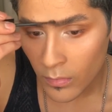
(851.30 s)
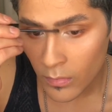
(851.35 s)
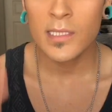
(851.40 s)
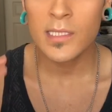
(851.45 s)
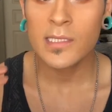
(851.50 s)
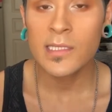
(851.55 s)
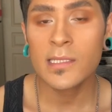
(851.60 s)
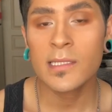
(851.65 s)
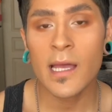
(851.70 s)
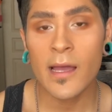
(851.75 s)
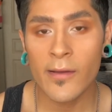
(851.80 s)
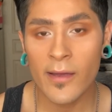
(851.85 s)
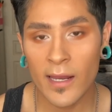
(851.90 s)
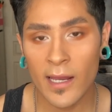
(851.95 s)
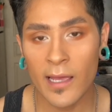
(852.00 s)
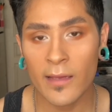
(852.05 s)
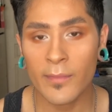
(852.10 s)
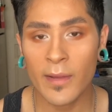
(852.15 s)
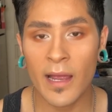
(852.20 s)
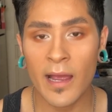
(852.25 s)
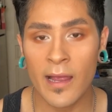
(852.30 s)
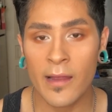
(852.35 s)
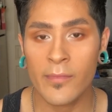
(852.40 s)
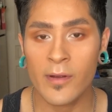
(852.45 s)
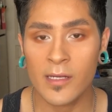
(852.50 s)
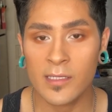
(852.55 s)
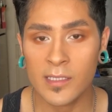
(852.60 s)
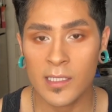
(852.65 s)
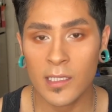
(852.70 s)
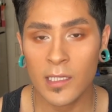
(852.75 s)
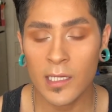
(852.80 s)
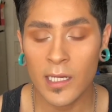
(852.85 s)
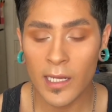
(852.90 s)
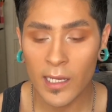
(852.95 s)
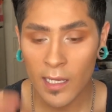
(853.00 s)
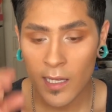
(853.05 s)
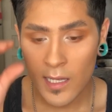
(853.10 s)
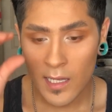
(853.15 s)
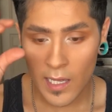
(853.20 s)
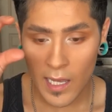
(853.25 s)
This is how I like my eyebrows to
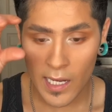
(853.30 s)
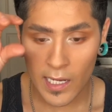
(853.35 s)
look.